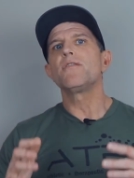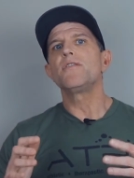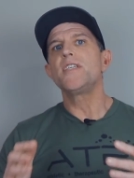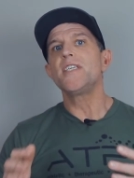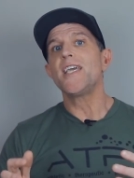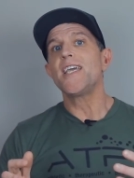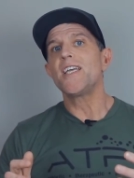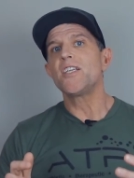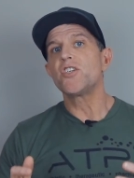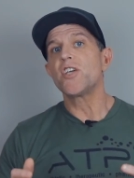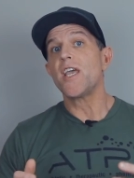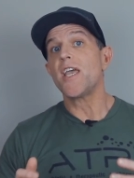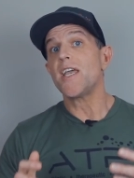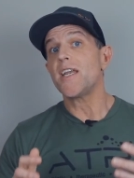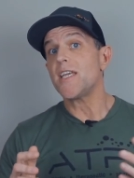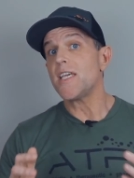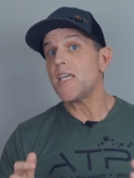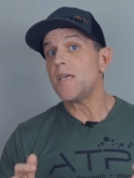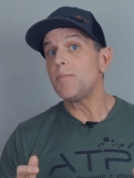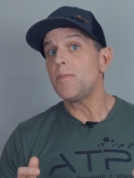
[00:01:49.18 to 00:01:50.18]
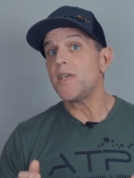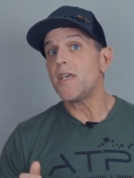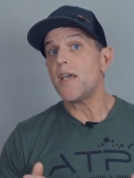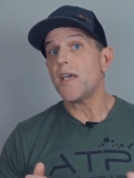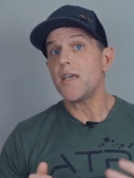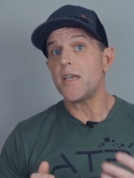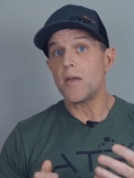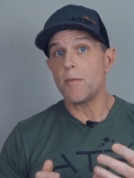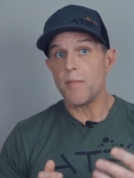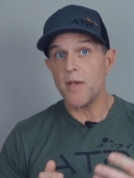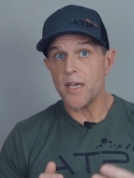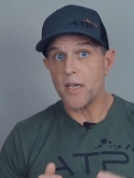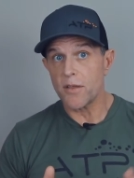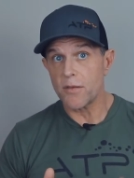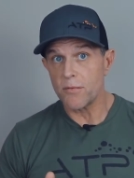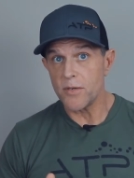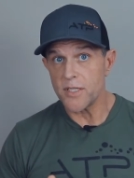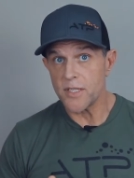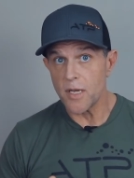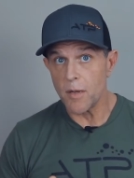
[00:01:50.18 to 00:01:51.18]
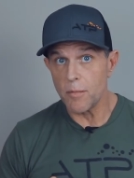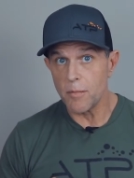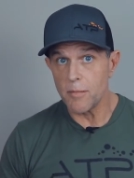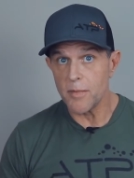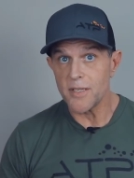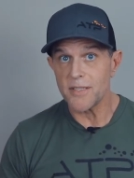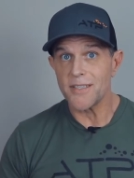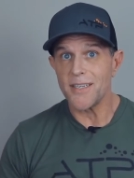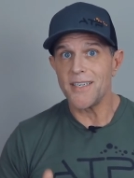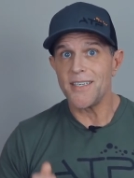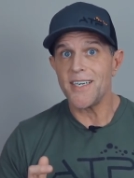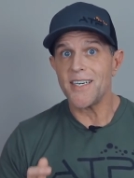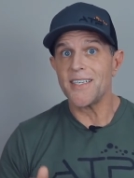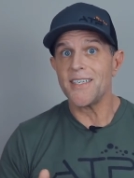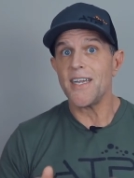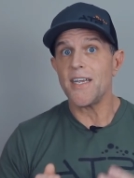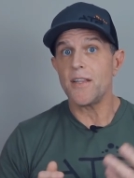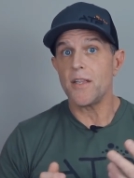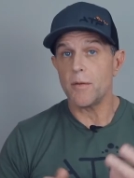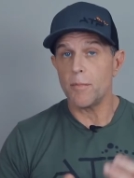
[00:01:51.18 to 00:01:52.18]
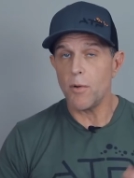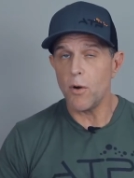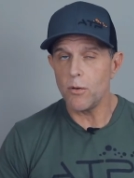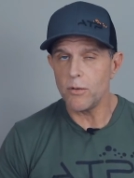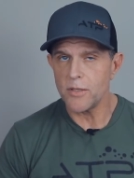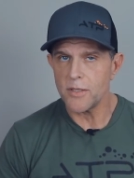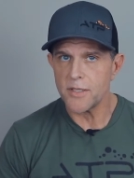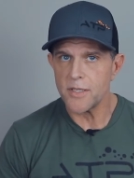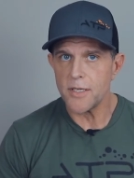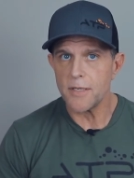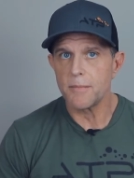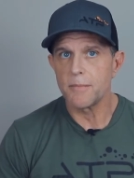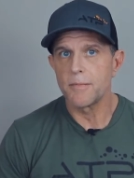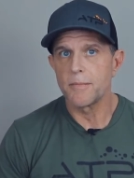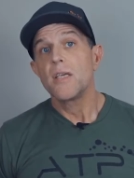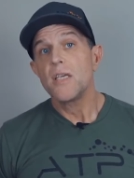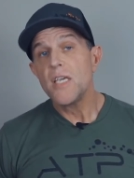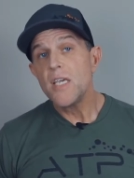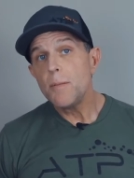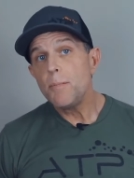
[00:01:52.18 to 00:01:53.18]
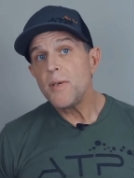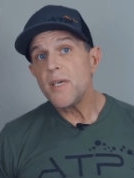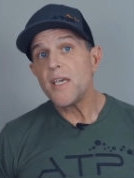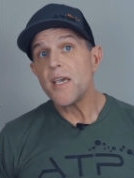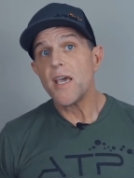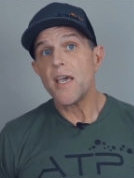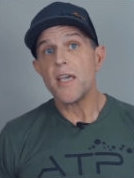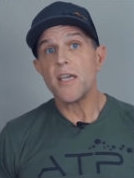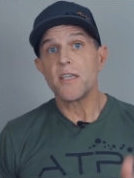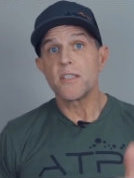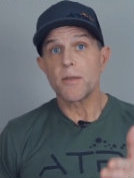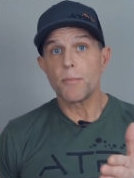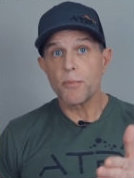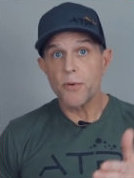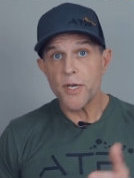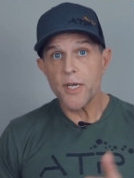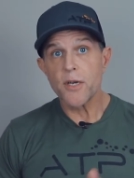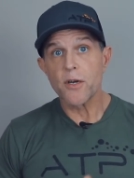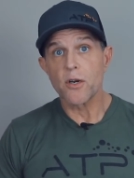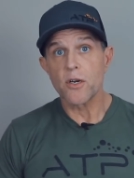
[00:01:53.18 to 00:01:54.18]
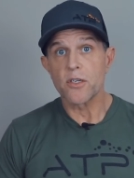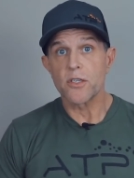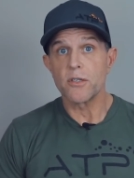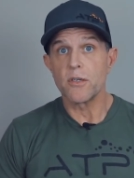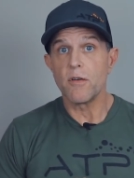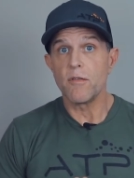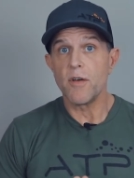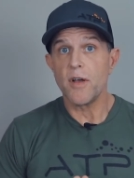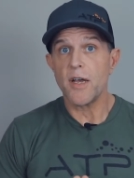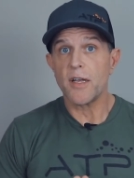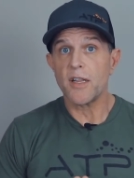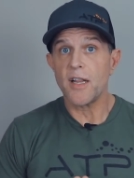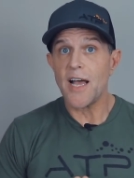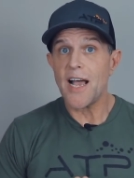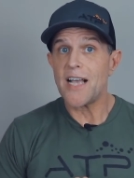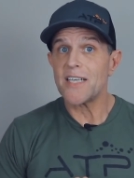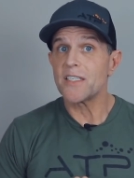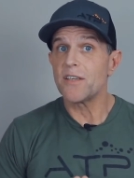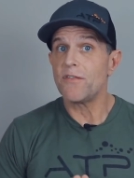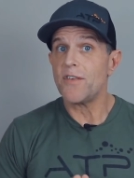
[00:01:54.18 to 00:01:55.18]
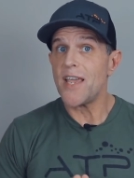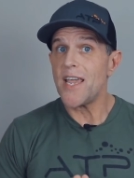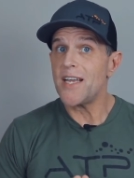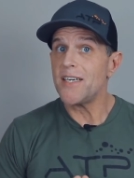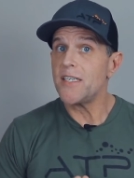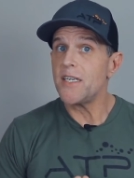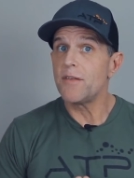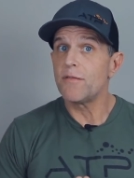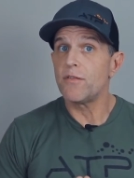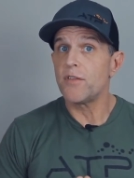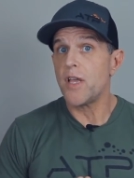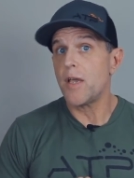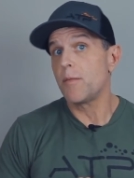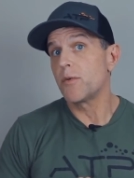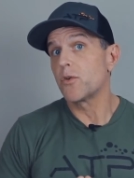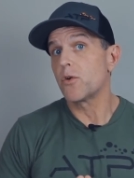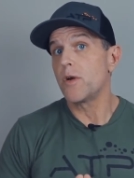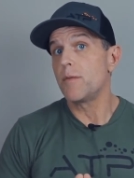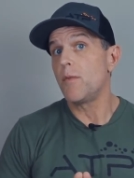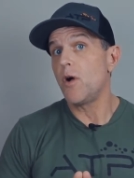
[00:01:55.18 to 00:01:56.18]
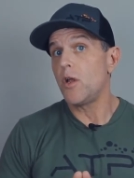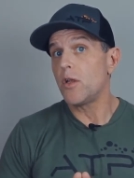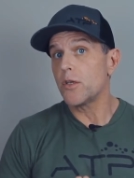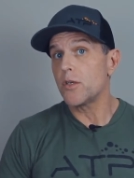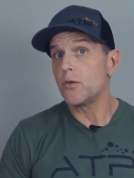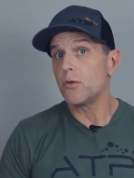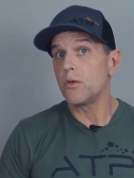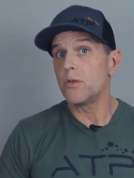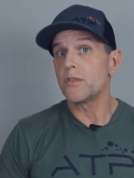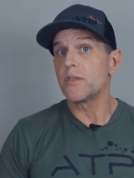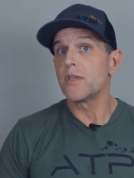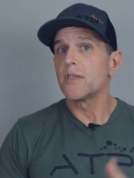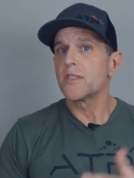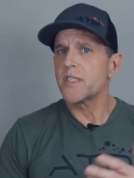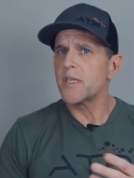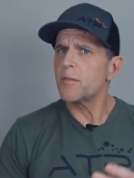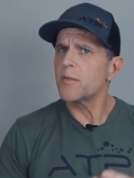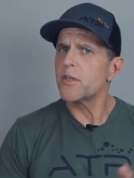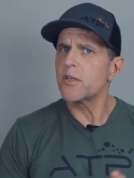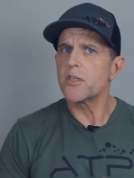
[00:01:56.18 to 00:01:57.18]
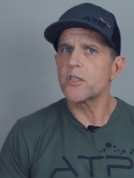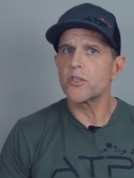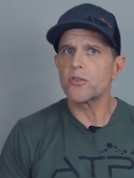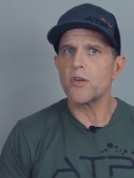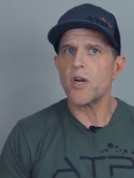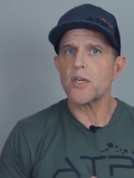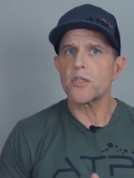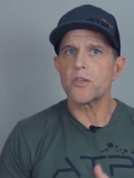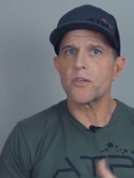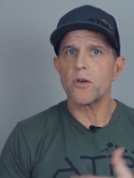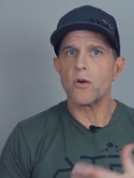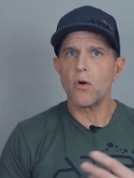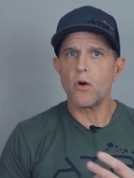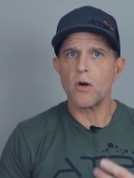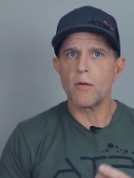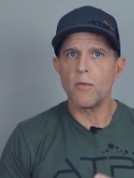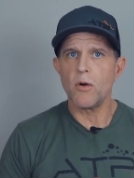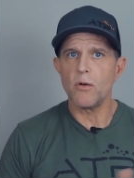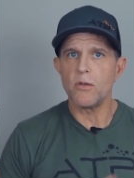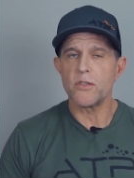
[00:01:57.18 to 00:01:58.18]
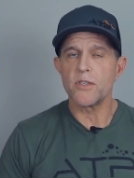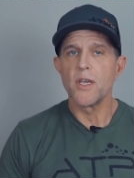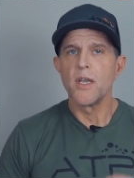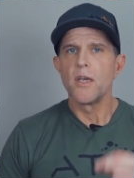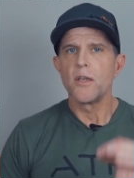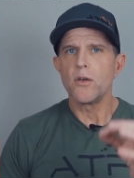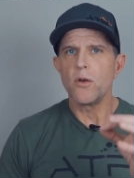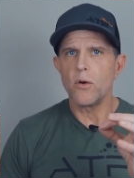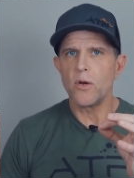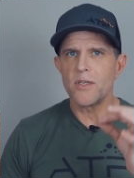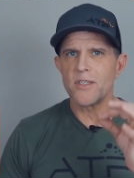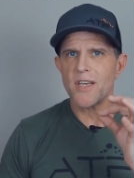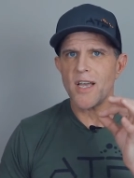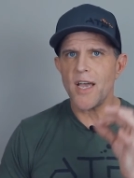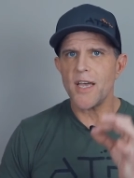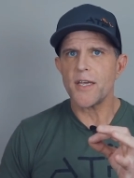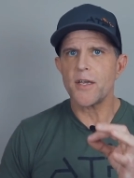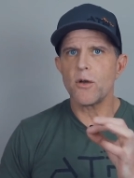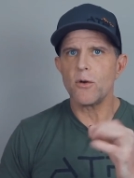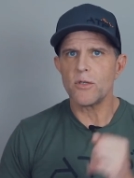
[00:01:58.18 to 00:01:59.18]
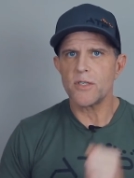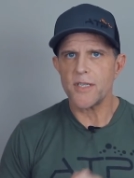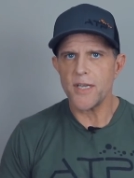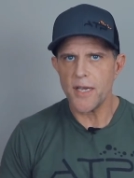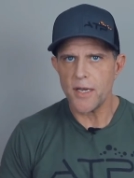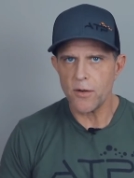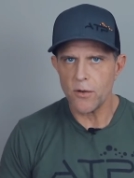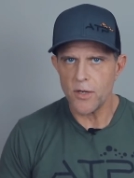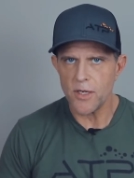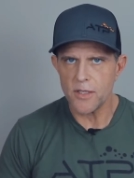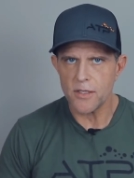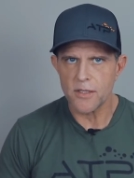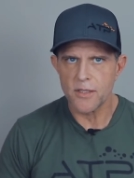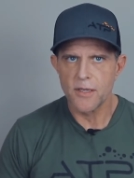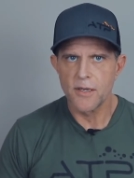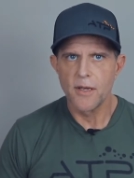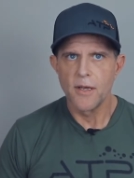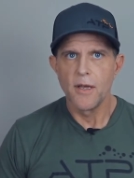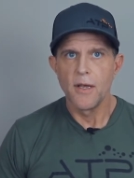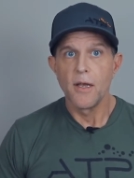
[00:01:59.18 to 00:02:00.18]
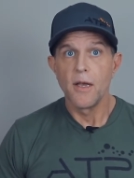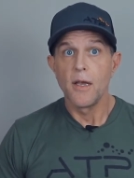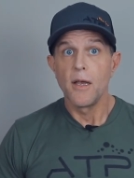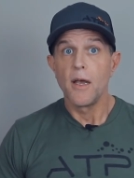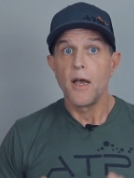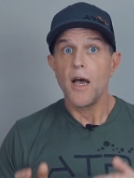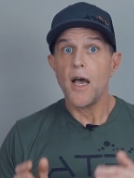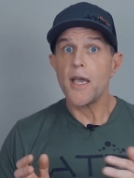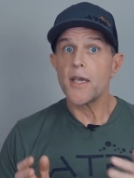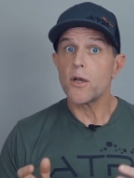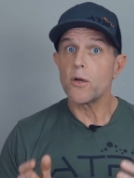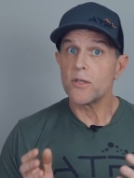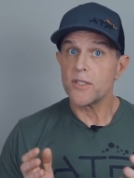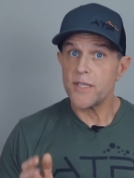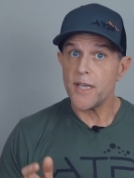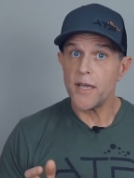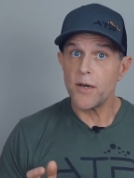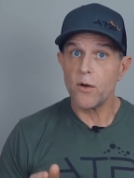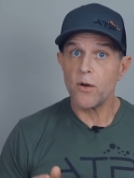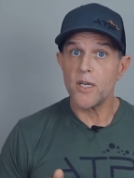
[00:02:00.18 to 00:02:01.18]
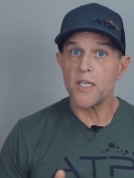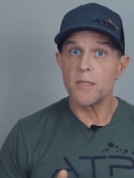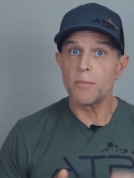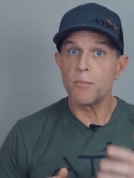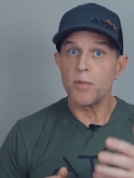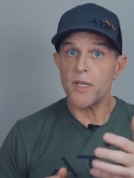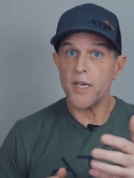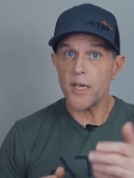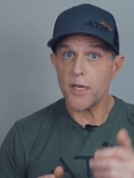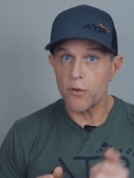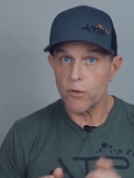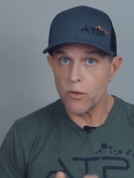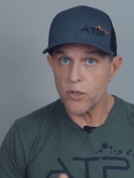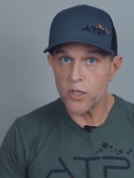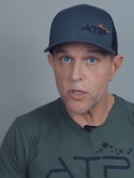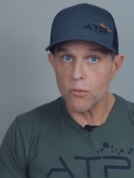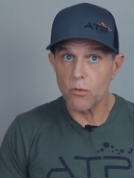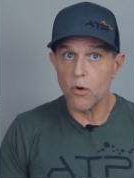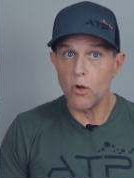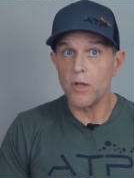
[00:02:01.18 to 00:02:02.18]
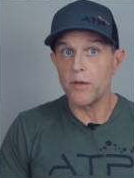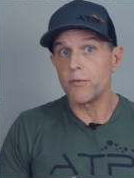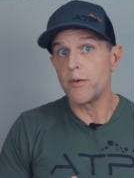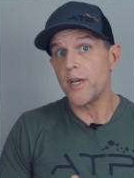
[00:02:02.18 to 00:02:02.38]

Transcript: of D H A and E P A in omega three supplements that dictate their potency. E P A is a precursor of a class of anti-inflammatory molecules similar in structure to hormones known as eicosanoids. Eicosanoids play a crucial role in